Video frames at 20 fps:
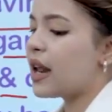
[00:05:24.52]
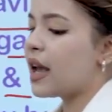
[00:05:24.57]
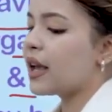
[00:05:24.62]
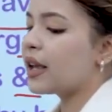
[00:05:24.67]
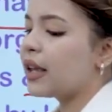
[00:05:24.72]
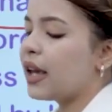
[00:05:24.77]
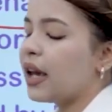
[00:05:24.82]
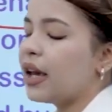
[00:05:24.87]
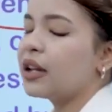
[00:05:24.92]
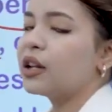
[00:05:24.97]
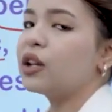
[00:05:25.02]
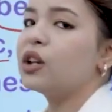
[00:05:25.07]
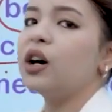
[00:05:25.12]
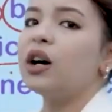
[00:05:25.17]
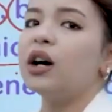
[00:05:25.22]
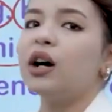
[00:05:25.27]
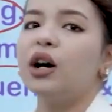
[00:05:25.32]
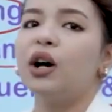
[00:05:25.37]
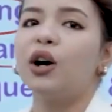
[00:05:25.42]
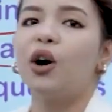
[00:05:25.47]
like an
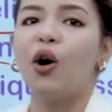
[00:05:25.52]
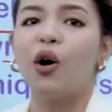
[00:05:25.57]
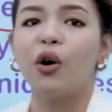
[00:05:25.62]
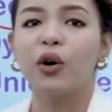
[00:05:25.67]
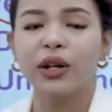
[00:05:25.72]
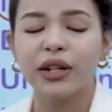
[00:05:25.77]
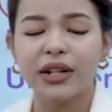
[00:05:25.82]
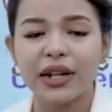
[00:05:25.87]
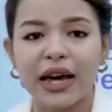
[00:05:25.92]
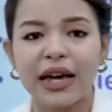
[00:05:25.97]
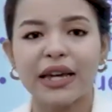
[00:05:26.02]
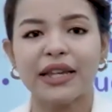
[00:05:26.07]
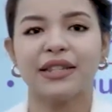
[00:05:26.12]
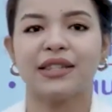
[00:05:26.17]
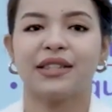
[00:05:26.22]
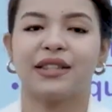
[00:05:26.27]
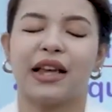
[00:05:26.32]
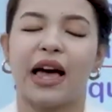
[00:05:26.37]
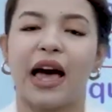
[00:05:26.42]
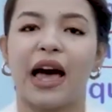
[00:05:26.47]

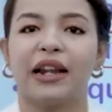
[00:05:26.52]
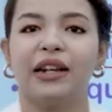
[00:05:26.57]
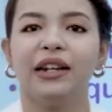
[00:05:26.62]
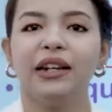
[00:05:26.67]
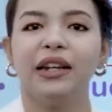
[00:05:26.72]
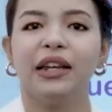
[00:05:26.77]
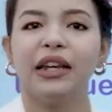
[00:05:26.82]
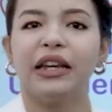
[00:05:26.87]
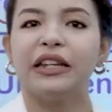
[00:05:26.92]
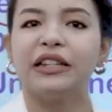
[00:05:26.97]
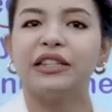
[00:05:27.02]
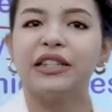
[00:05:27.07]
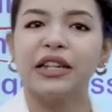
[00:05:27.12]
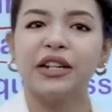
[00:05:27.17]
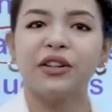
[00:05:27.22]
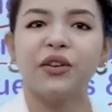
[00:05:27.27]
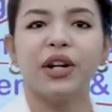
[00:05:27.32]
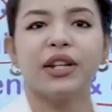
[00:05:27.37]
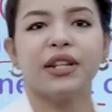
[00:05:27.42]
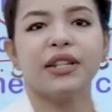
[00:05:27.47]
organized and
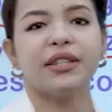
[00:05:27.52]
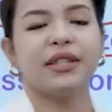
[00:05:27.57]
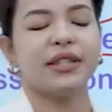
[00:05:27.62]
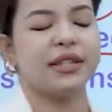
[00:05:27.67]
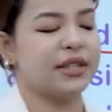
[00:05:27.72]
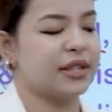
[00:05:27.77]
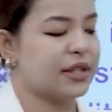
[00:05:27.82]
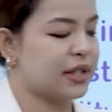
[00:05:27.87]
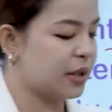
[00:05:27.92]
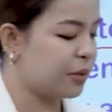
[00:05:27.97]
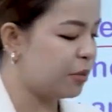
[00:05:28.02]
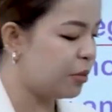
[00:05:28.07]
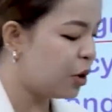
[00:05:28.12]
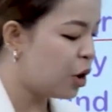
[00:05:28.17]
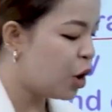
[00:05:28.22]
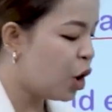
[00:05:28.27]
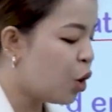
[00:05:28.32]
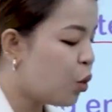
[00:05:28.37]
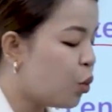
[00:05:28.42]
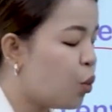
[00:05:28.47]
integrated system
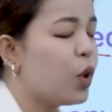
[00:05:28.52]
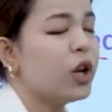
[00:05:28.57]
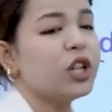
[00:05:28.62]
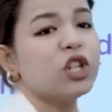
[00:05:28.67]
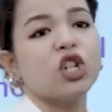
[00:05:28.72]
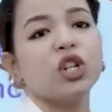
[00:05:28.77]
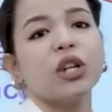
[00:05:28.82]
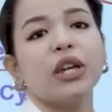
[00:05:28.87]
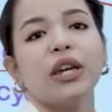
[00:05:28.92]
which